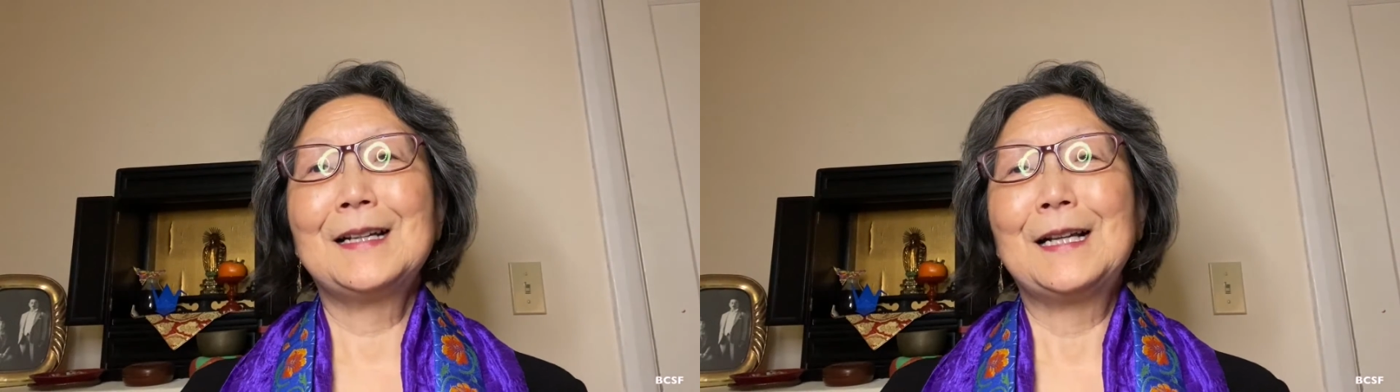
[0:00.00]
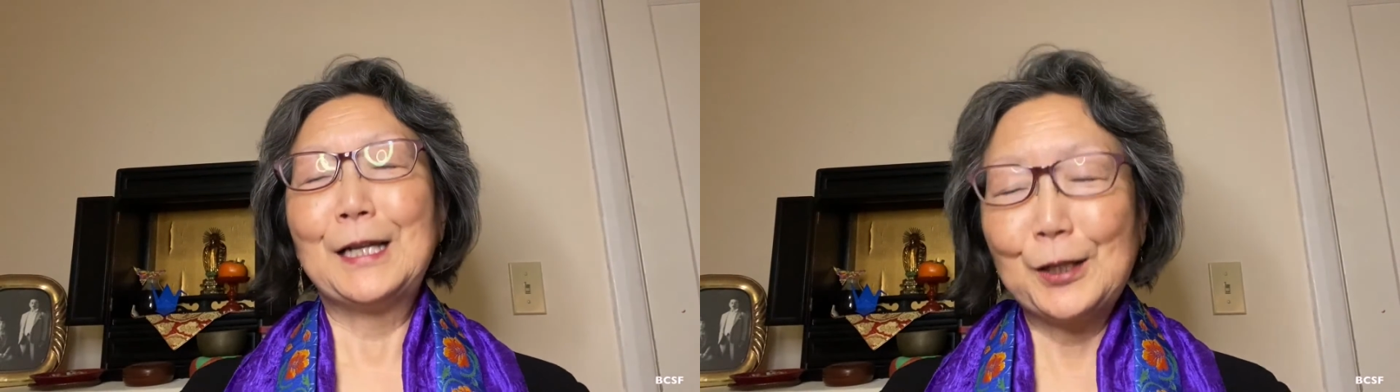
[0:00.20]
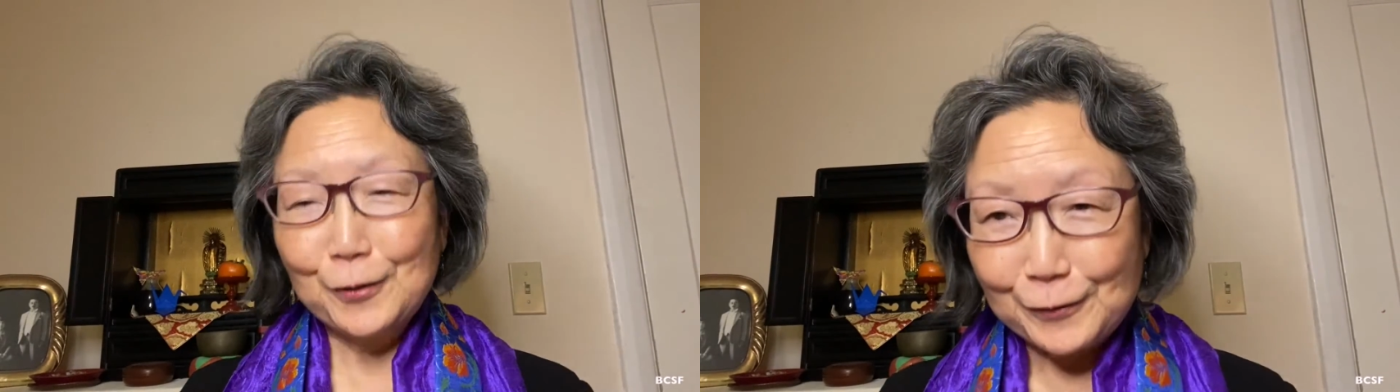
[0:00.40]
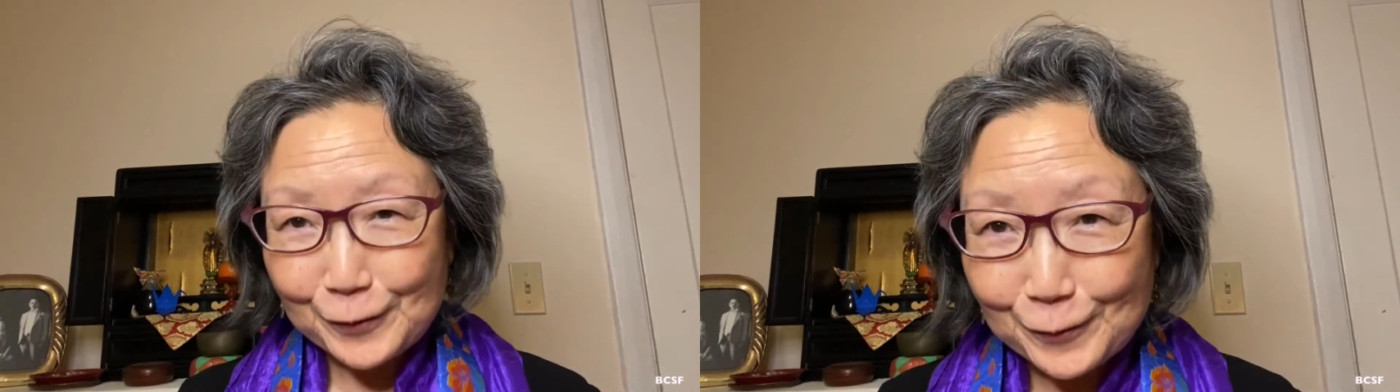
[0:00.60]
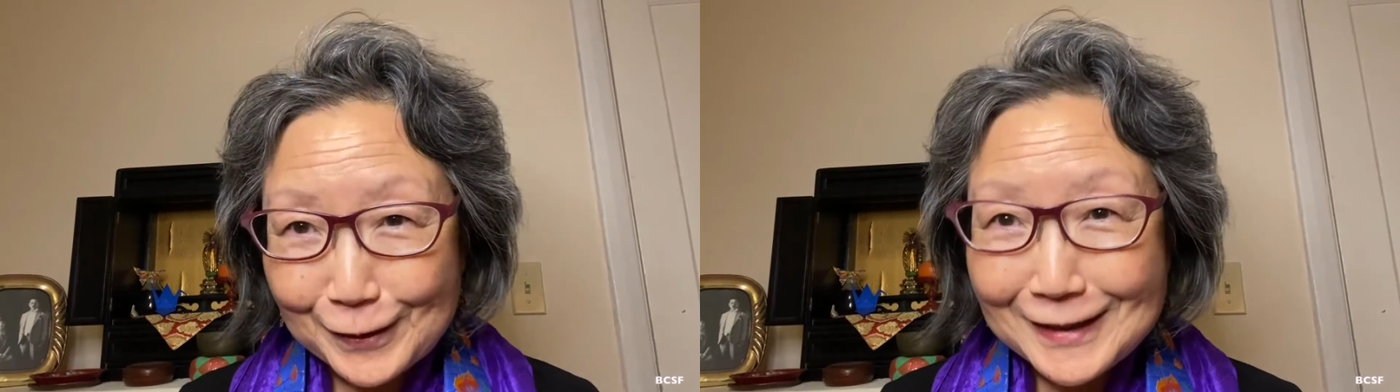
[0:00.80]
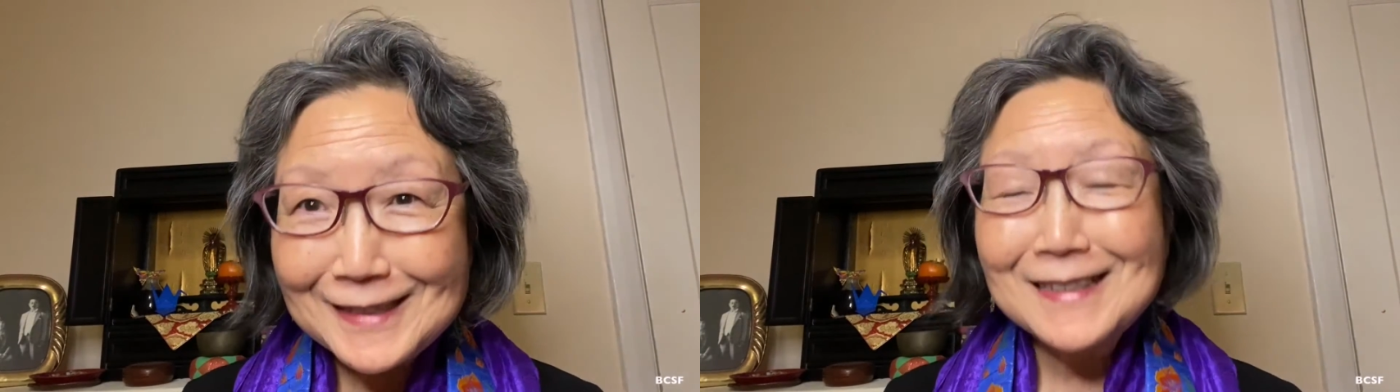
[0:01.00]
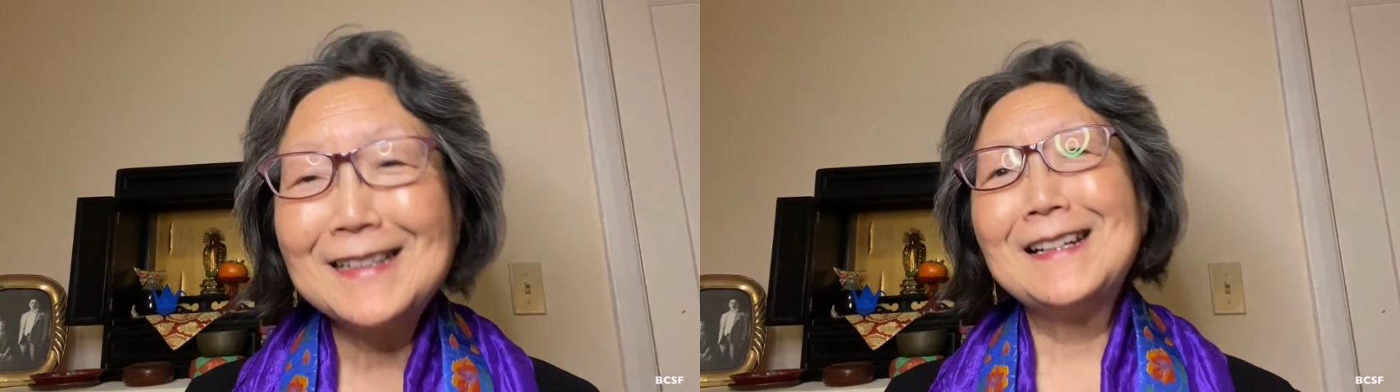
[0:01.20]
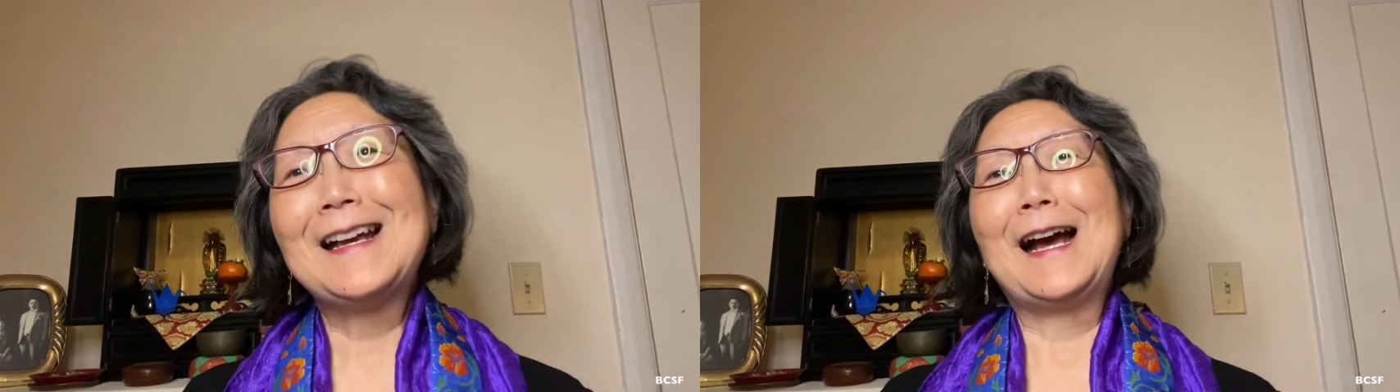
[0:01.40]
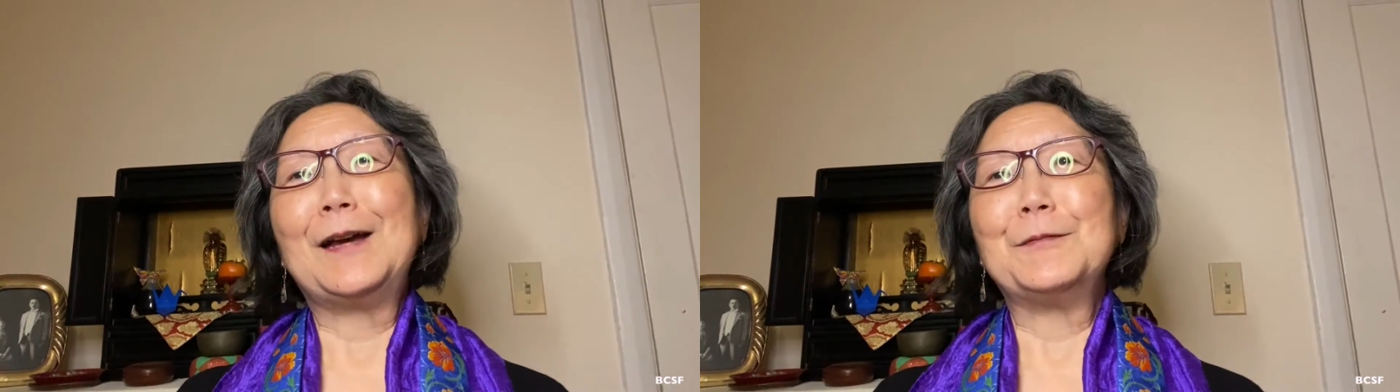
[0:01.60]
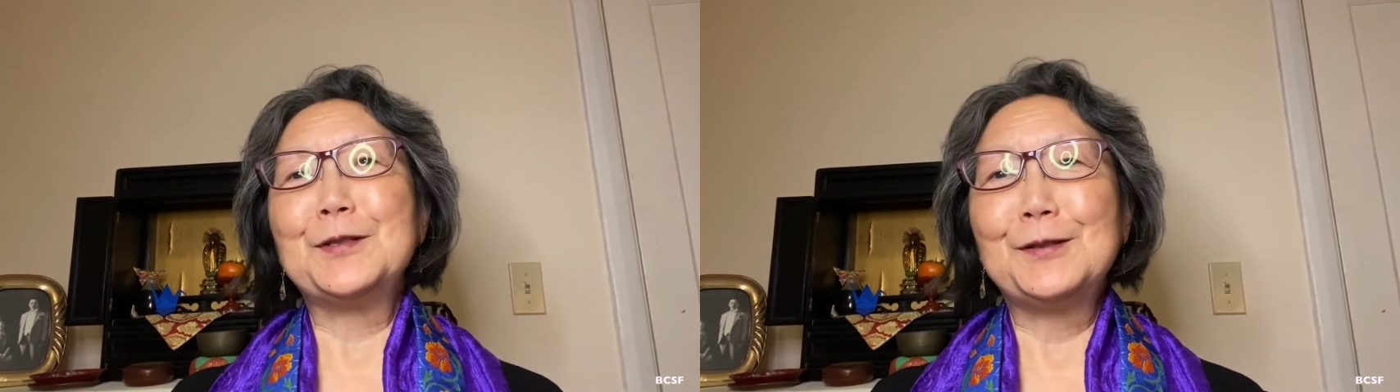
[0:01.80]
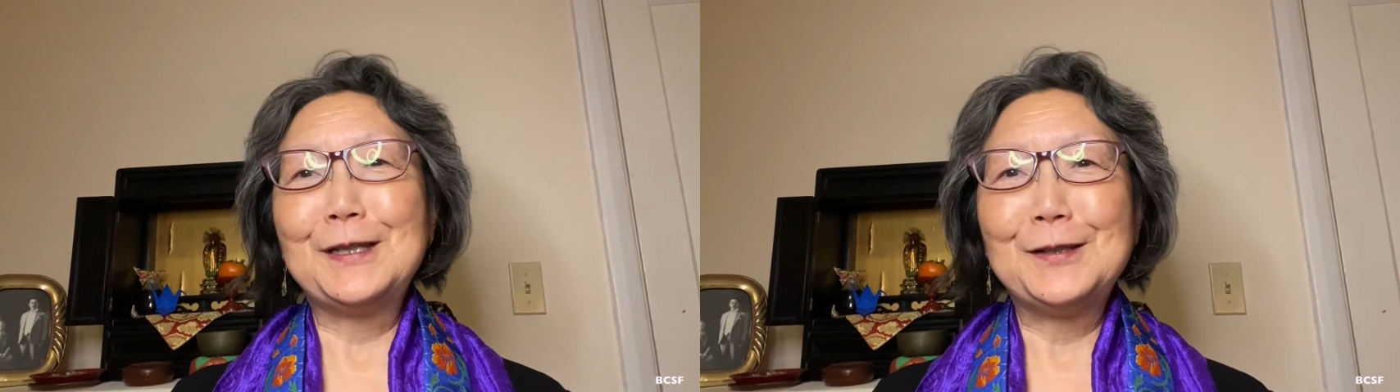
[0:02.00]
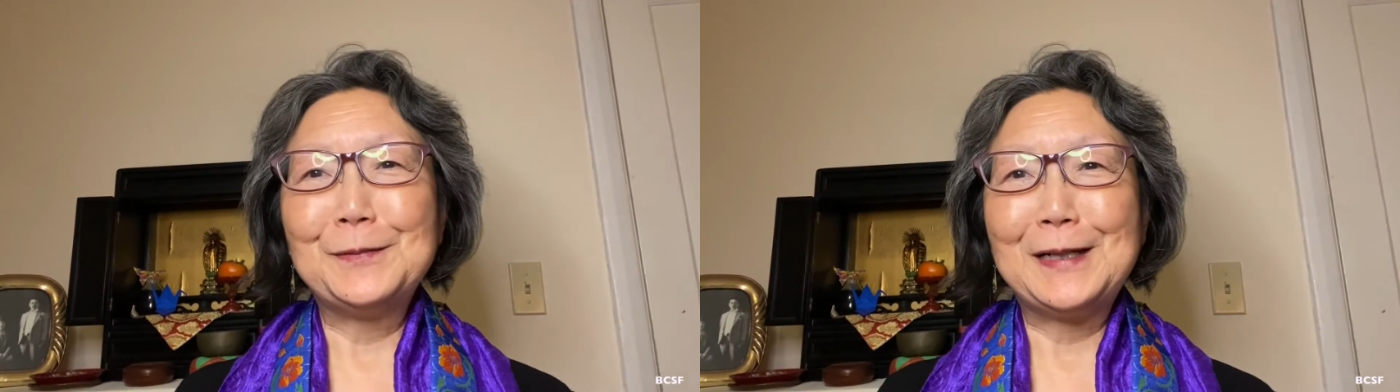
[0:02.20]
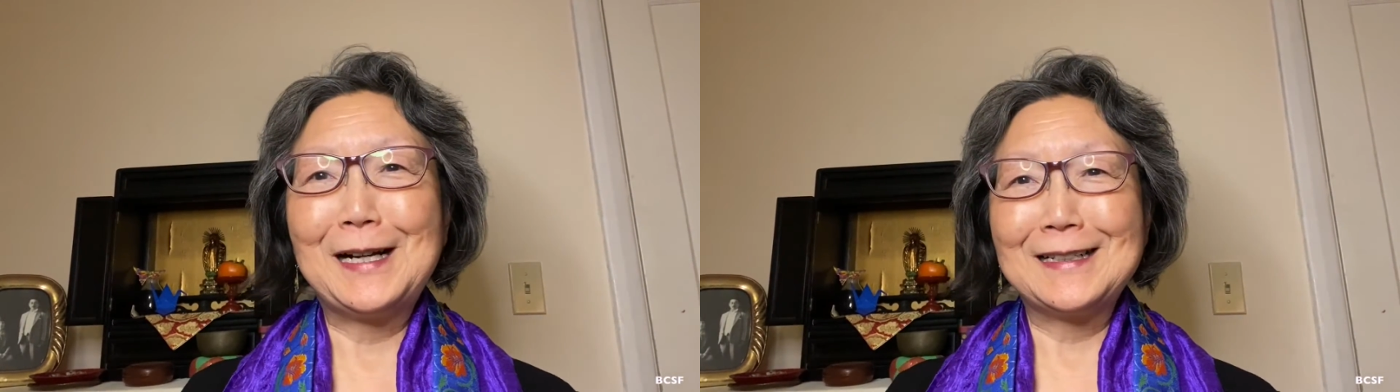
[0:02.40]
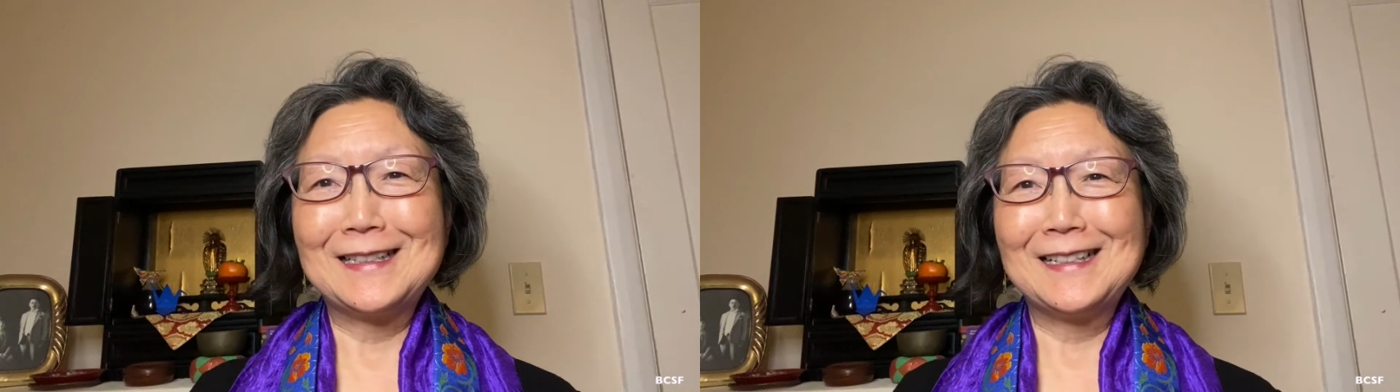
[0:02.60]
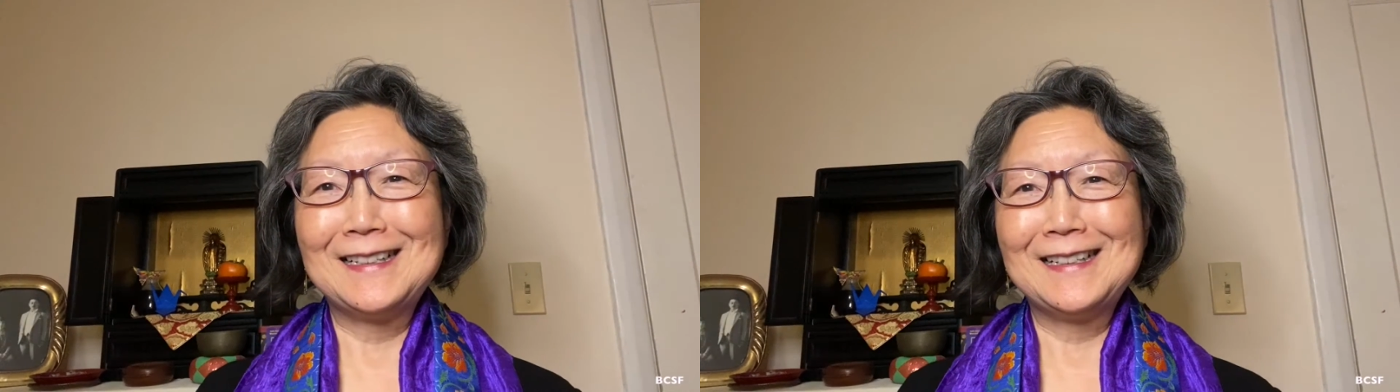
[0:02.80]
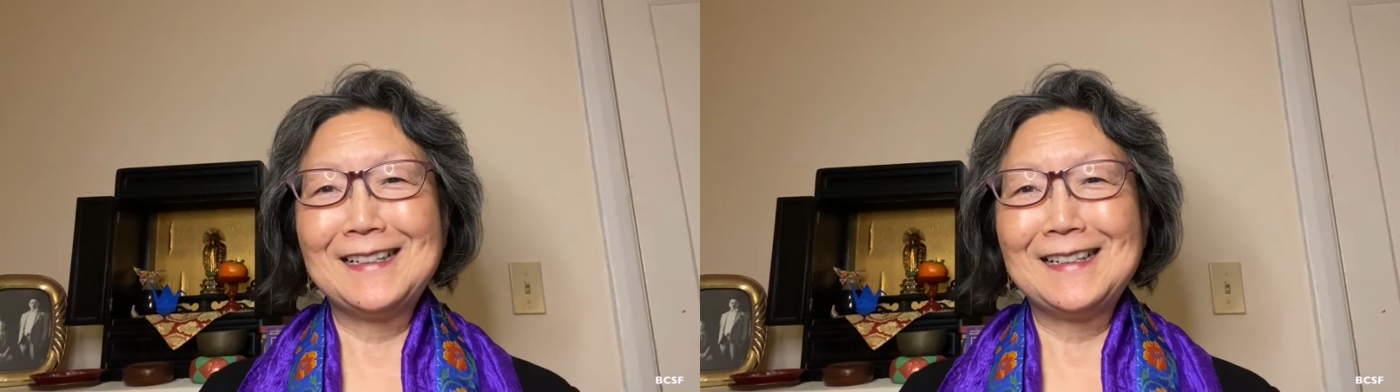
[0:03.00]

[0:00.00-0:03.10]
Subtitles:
Hello everyone, I'm Julie Yumi,